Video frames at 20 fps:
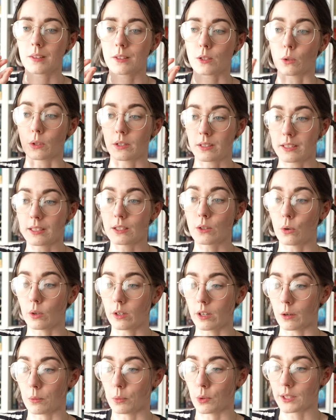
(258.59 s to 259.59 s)
So listening to
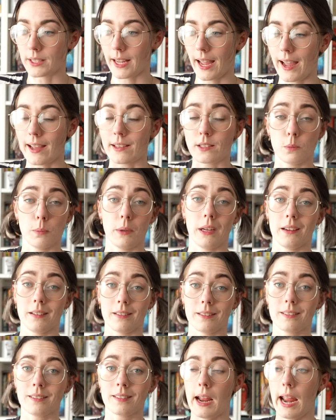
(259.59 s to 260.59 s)
audiobooks has
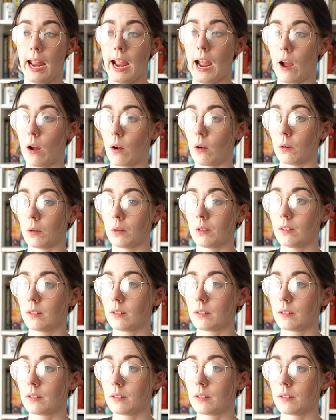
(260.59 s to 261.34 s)
been how